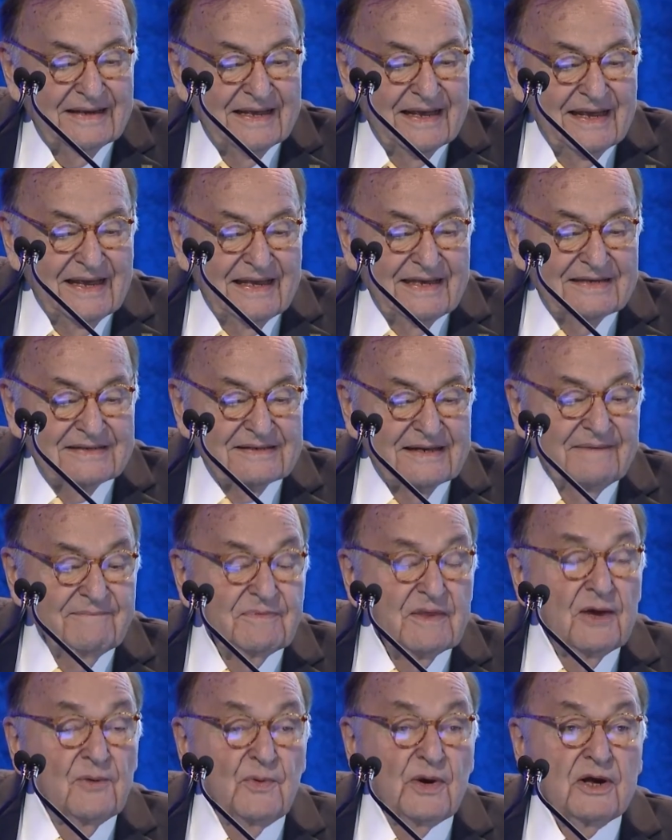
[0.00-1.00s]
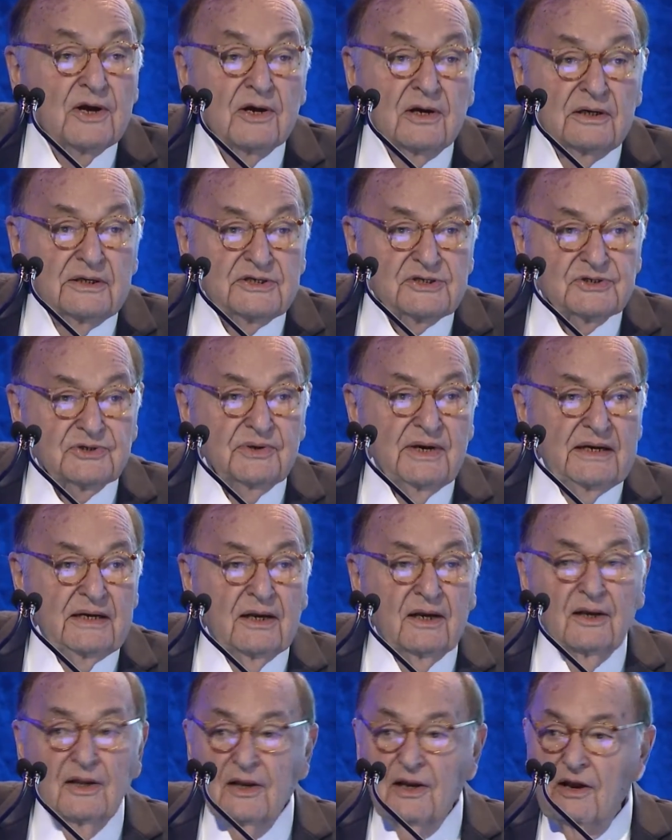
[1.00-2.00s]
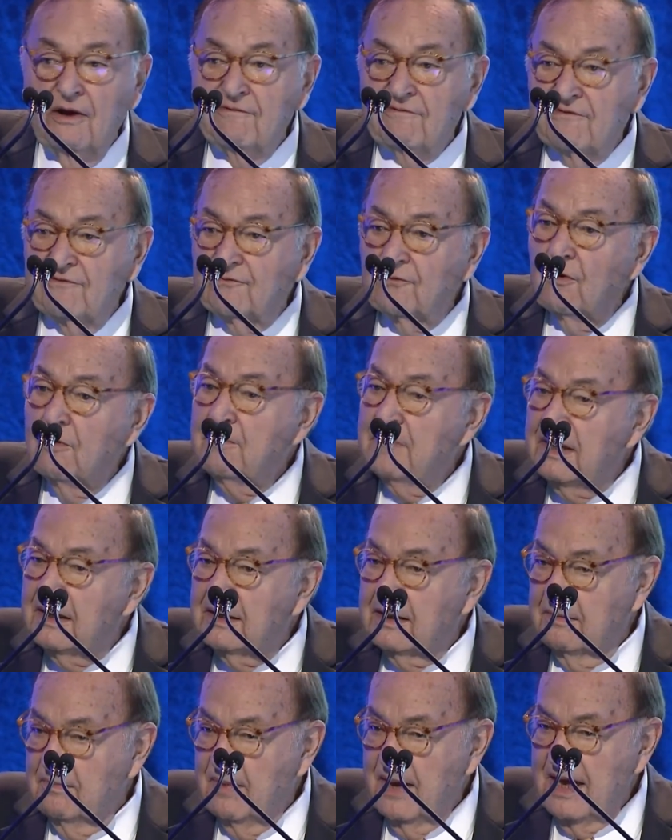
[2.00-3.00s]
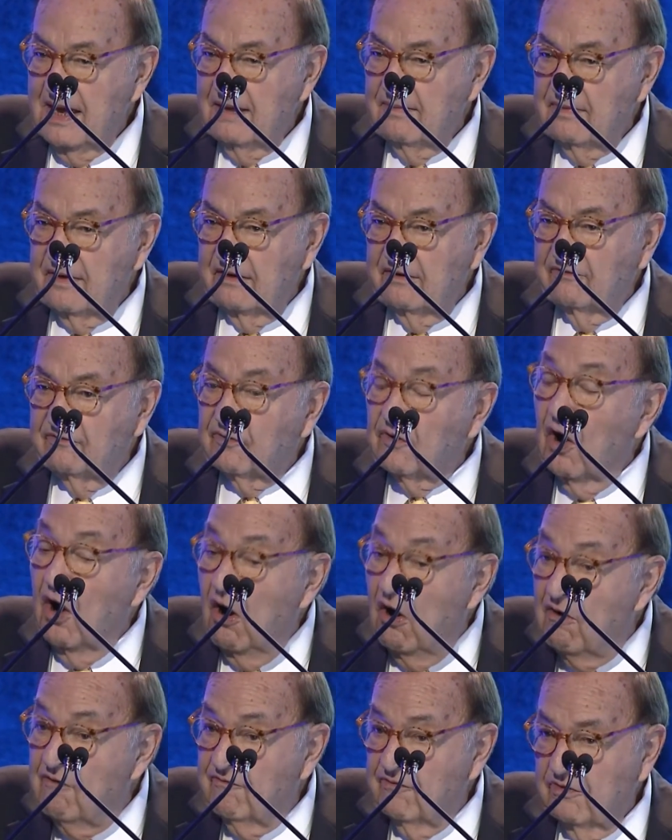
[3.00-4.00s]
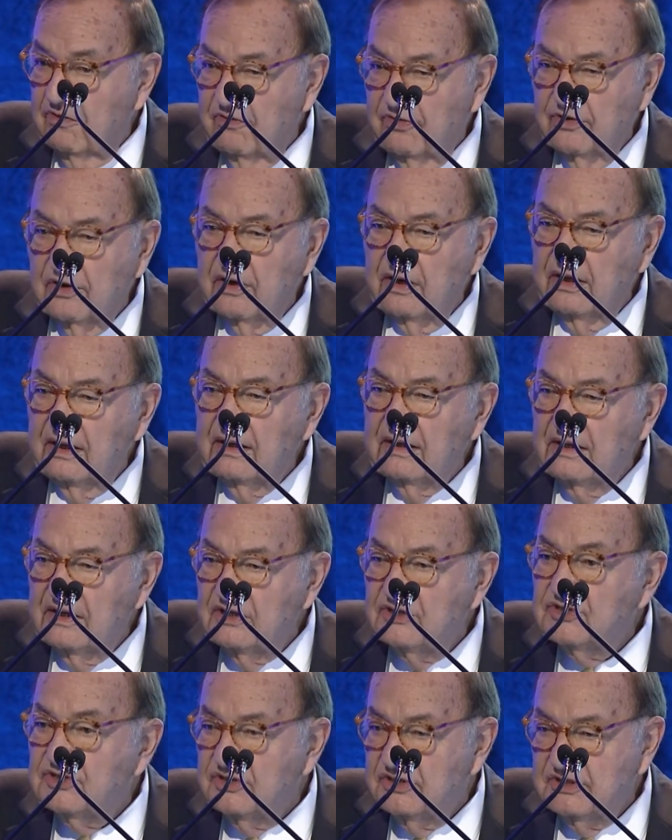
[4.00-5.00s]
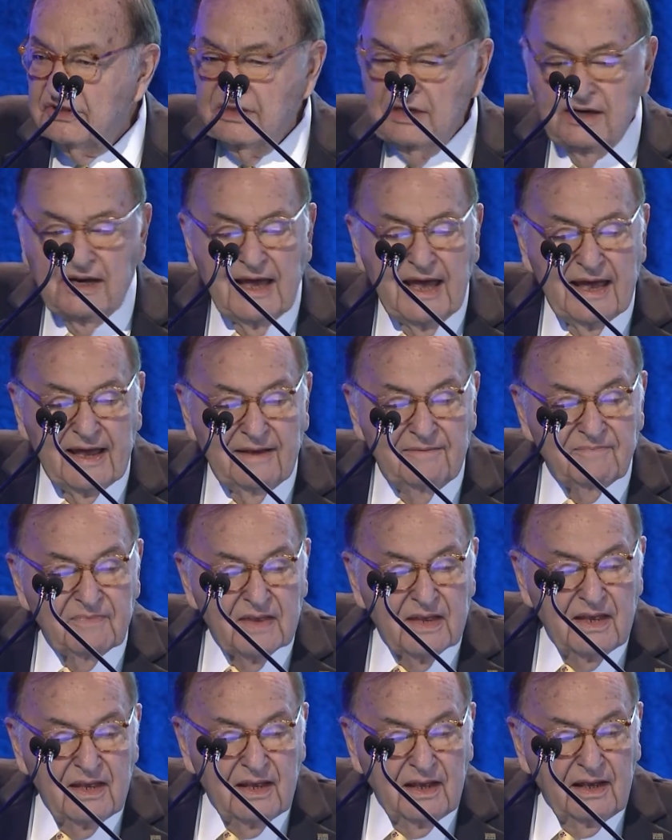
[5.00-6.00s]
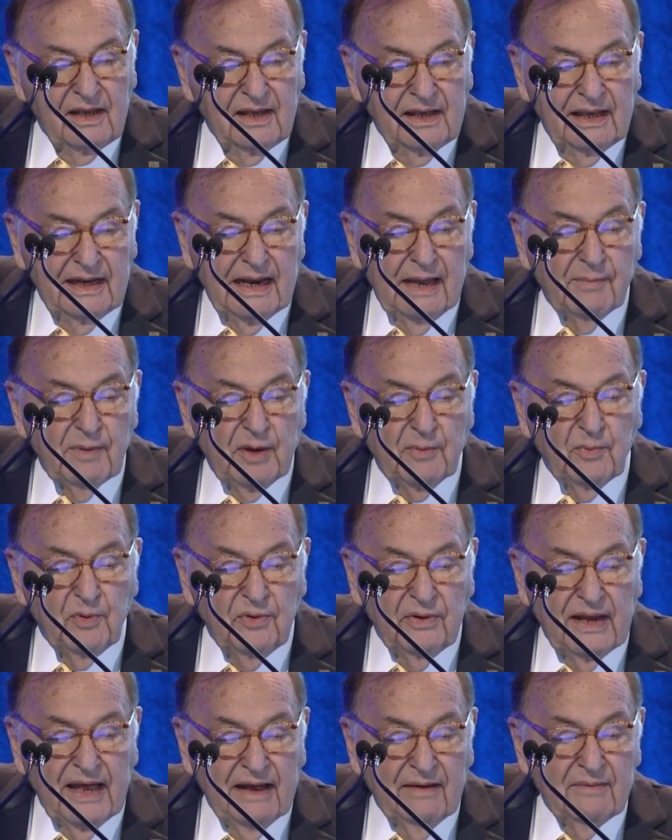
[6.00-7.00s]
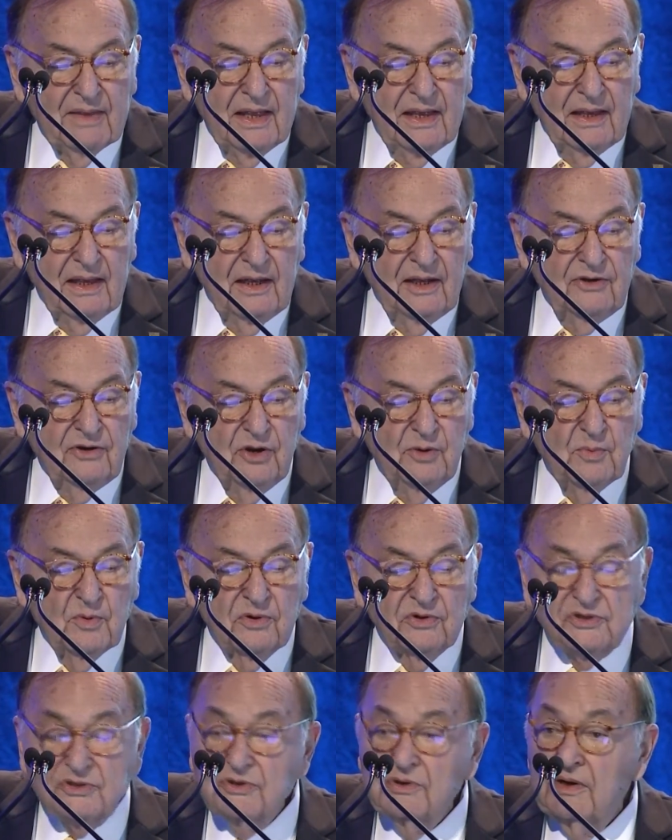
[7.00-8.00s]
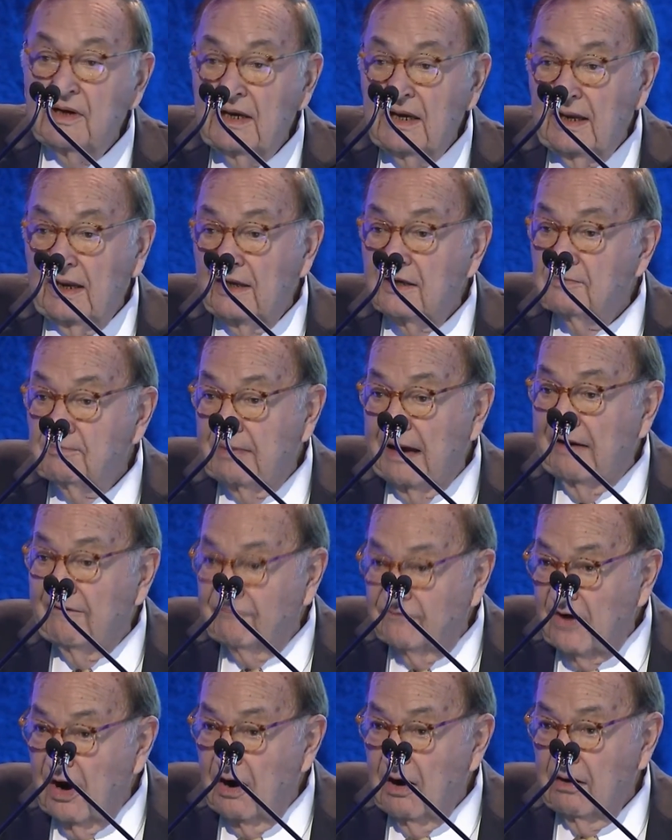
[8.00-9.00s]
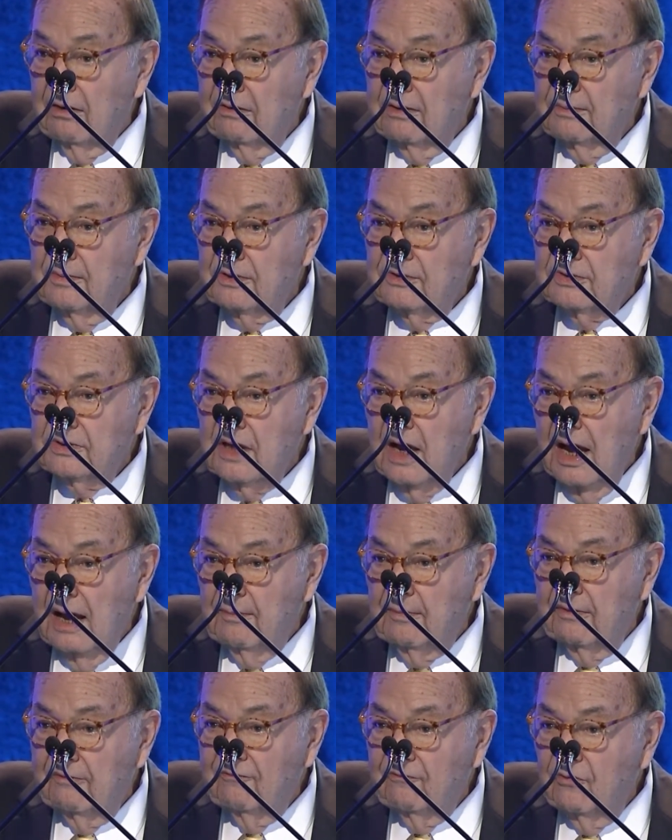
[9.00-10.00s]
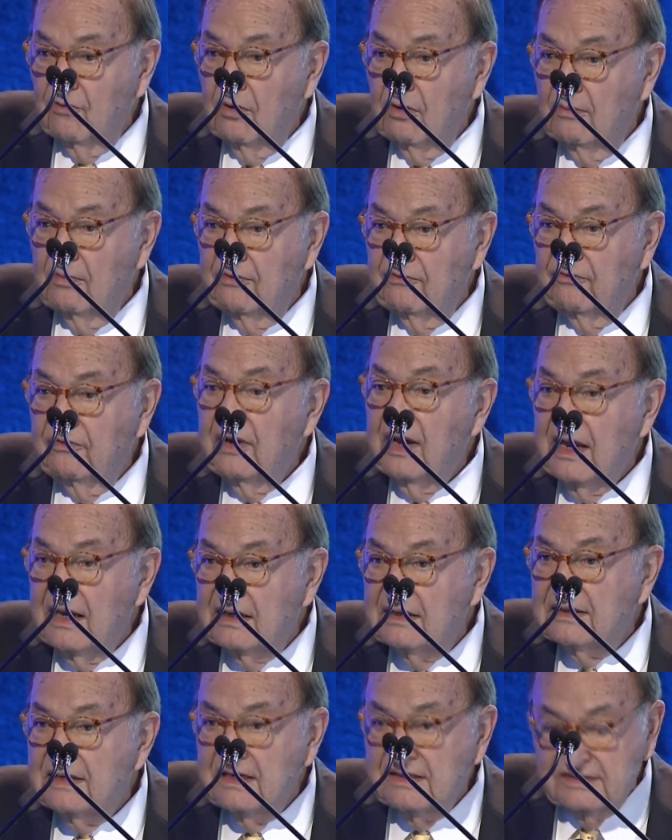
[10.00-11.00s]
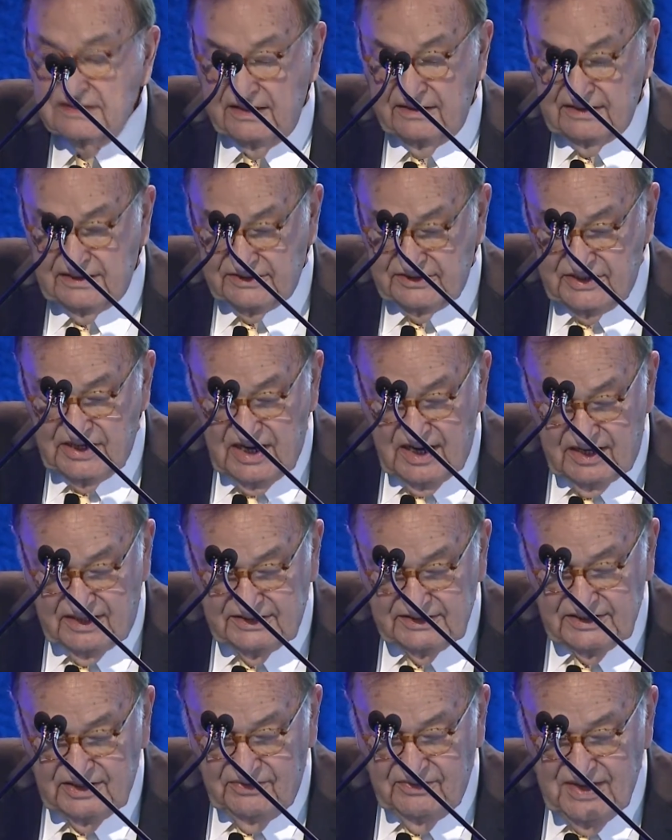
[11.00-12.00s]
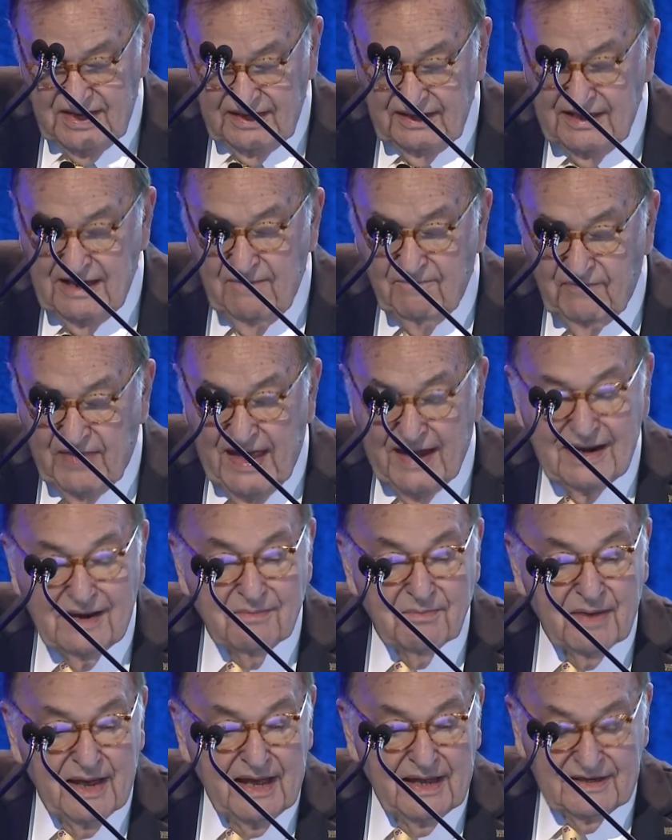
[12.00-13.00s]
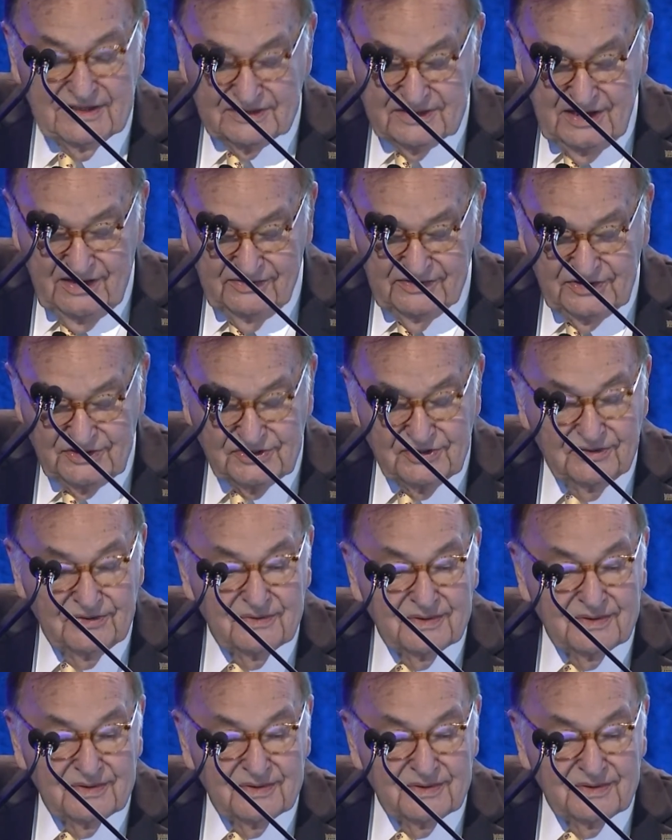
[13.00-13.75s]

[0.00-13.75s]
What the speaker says: is that we currently screen a little over 4 million babies for over 30 conditions today. And I might point out, newborn screening is by far the most common form of genetic testing that's done. So keep that in mind as long as you